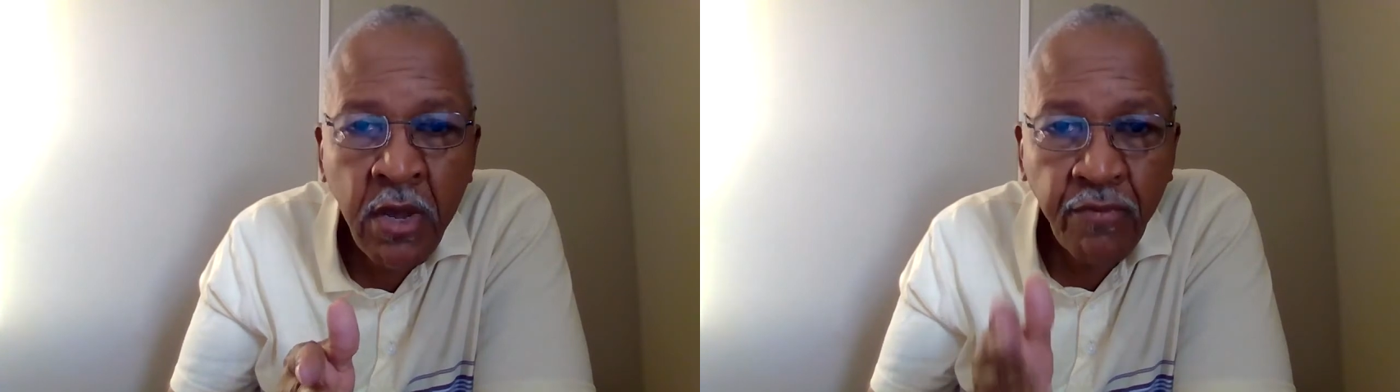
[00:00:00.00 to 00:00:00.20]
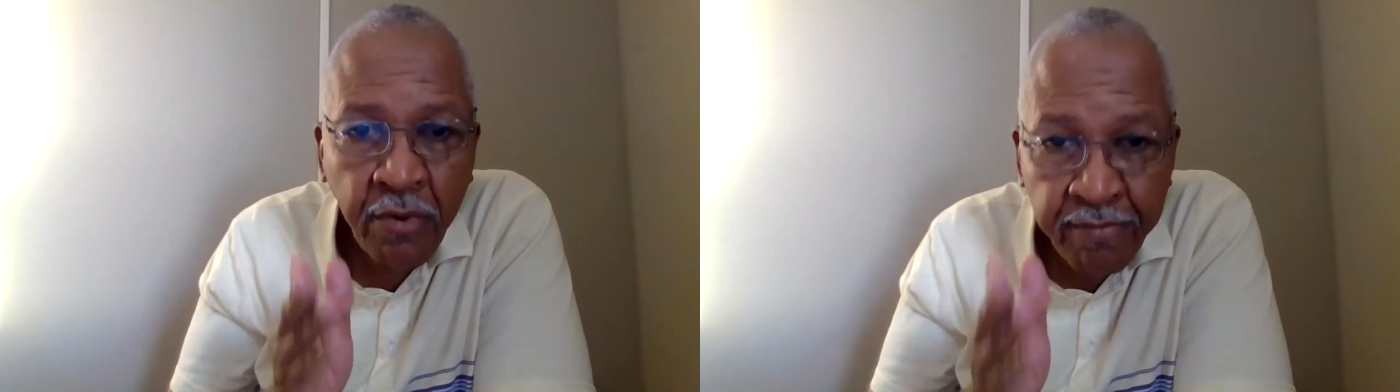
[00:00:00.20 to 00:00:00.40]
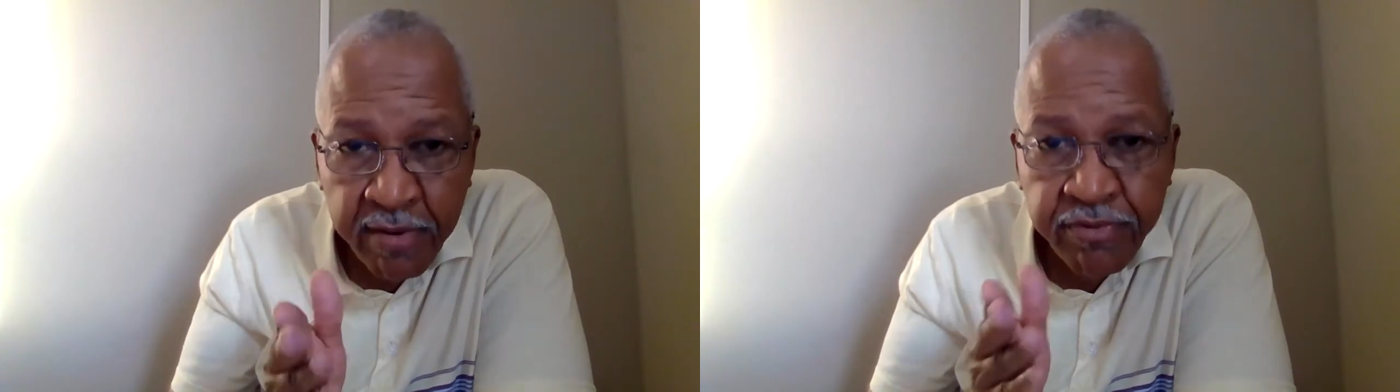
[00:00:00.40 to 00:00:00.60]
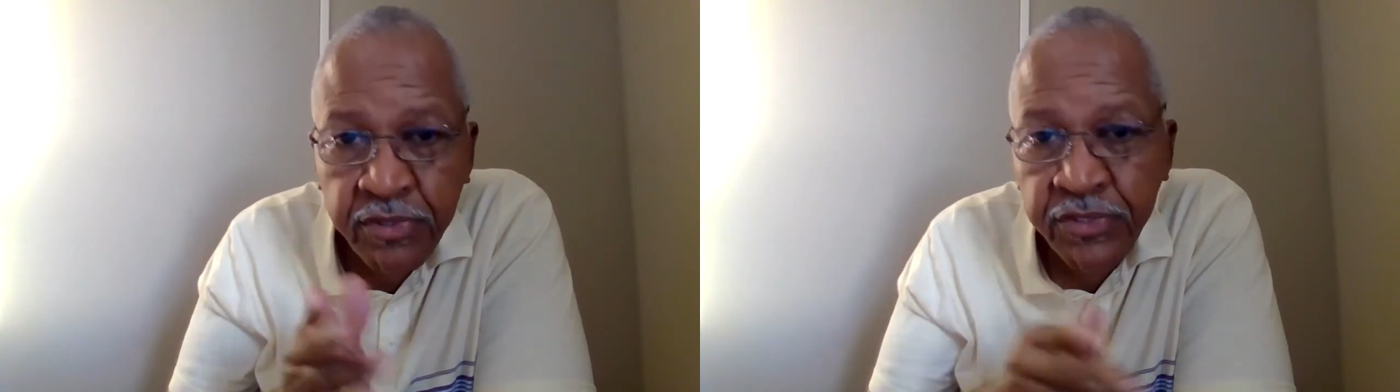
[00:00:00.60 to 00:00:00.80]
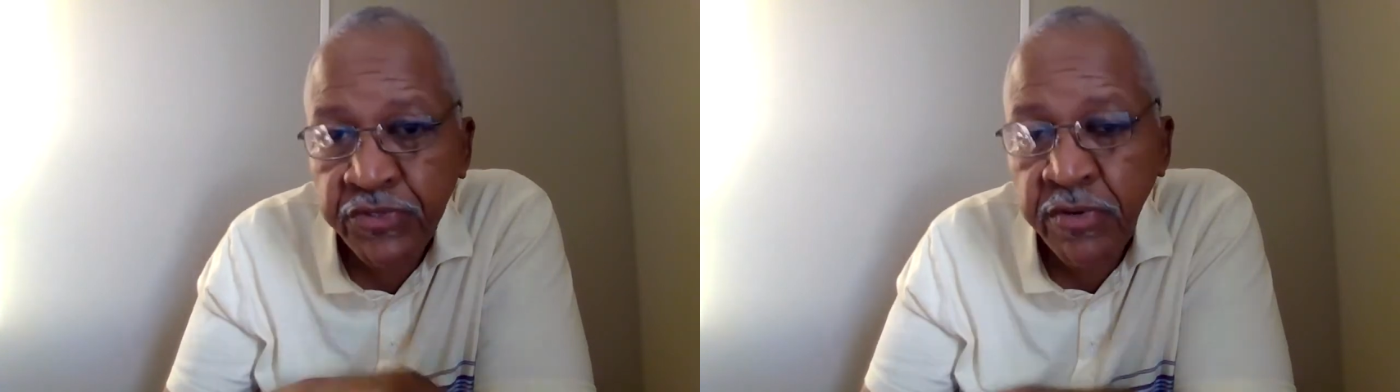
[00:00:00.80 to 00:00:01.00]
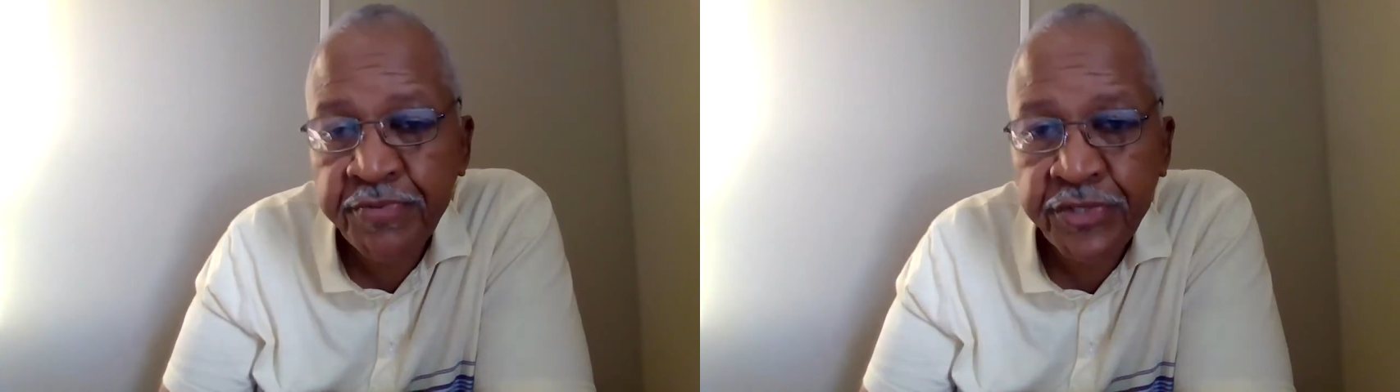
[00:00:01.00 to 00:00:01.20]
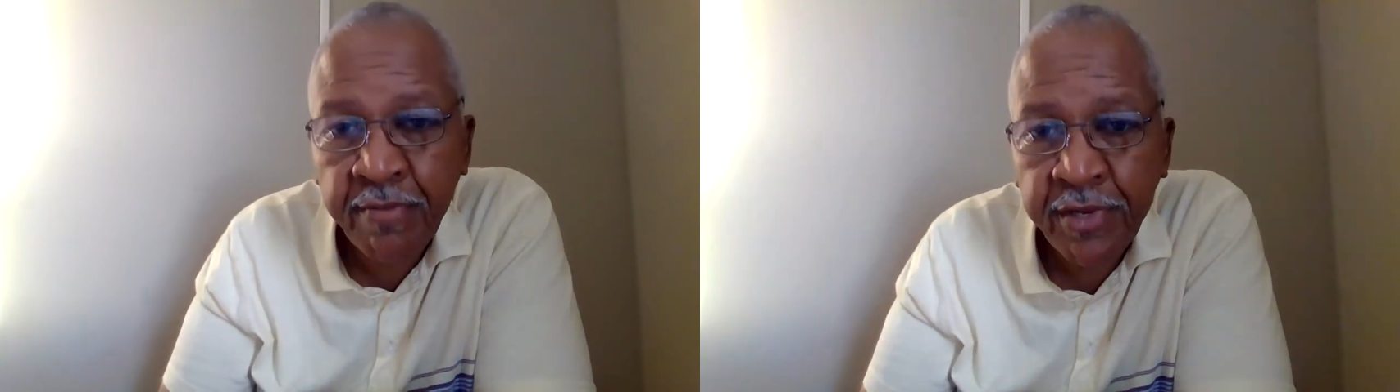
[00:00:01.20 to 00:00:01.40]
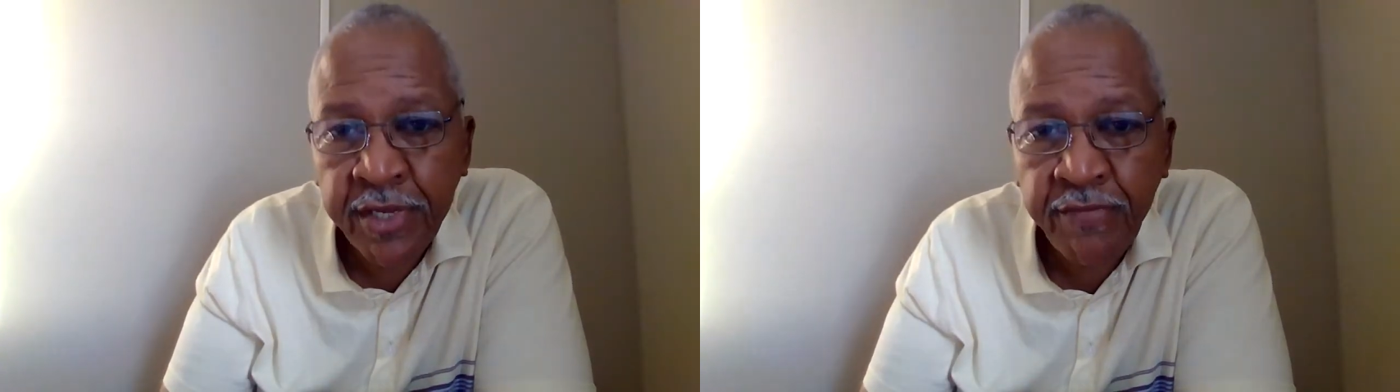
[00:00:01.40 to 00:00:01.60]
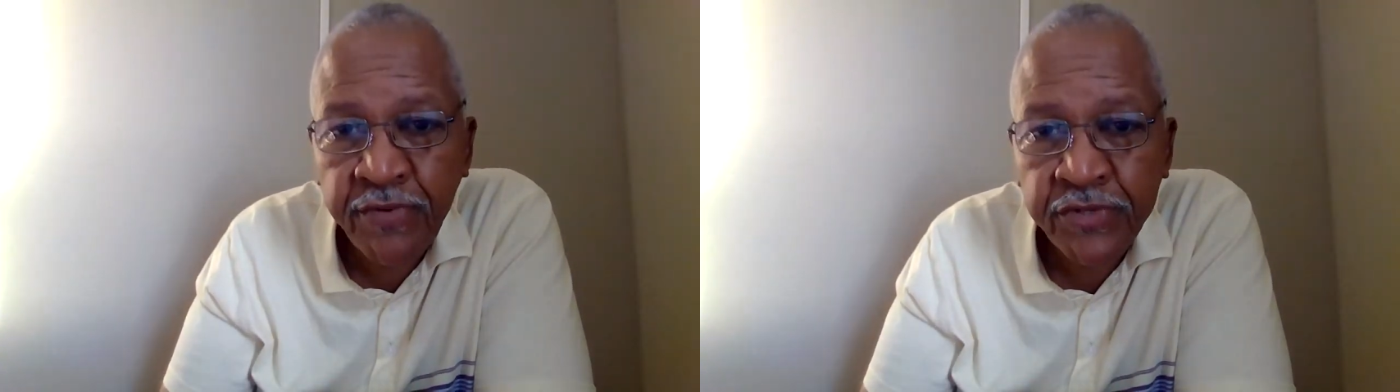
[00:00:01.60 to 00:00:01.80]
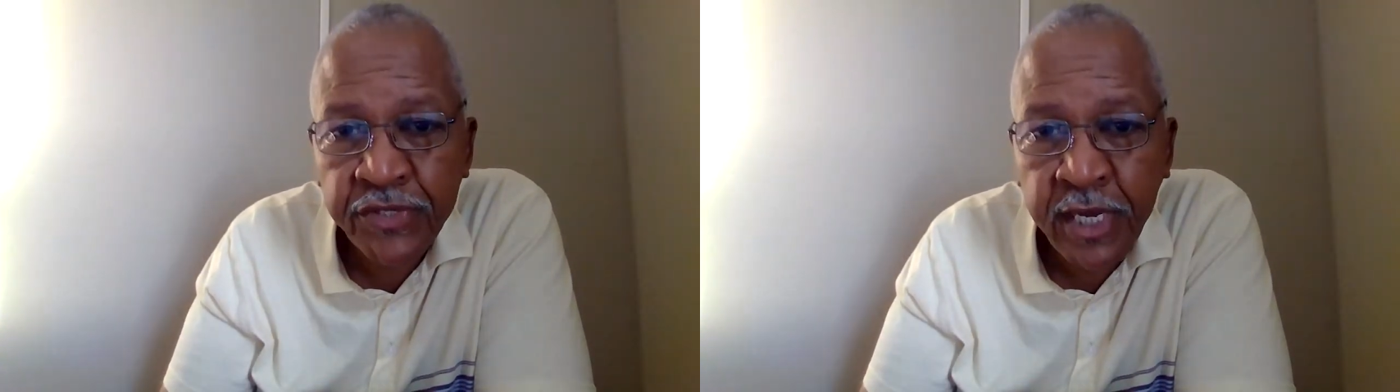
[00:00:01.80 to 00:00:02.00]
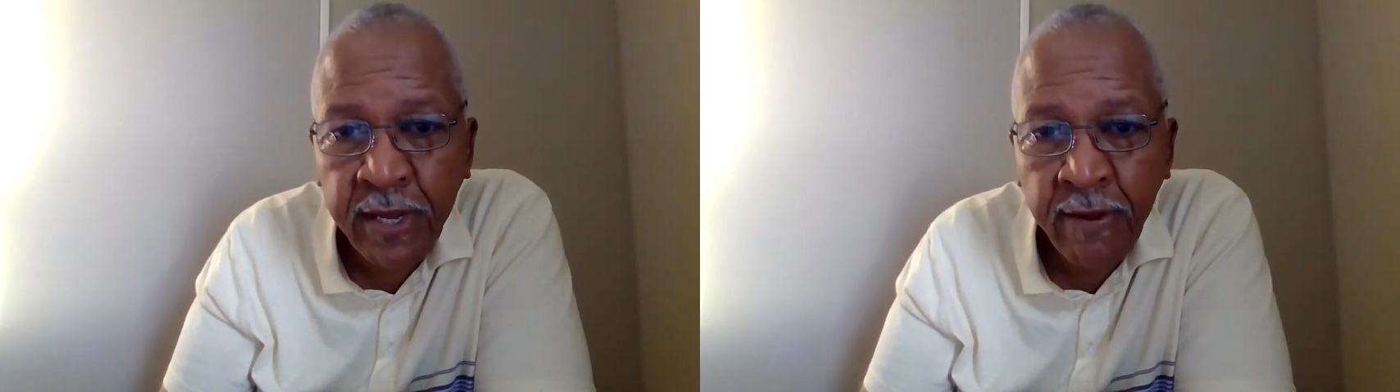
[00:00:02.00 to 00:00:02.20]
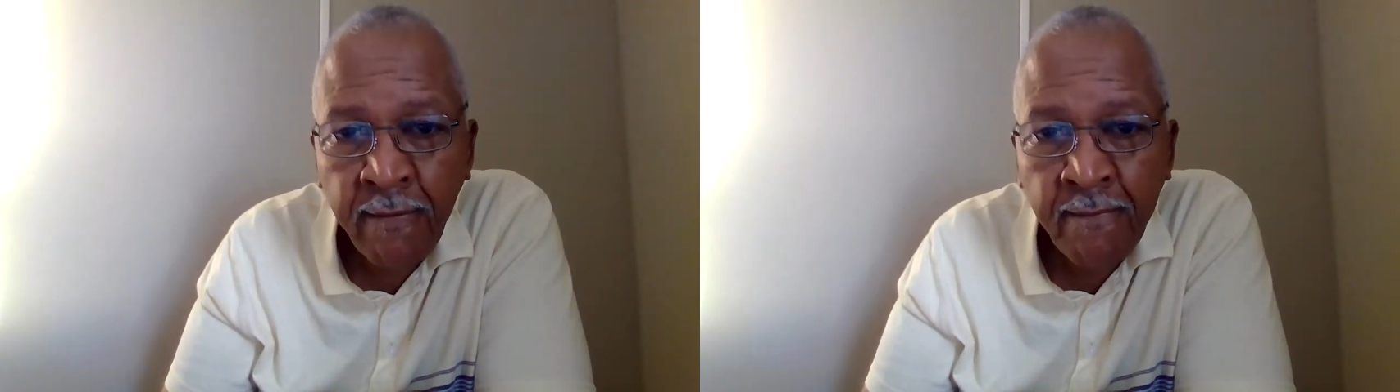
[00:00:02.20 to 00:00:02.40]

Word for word: remember the scriptures I'm going to give you today.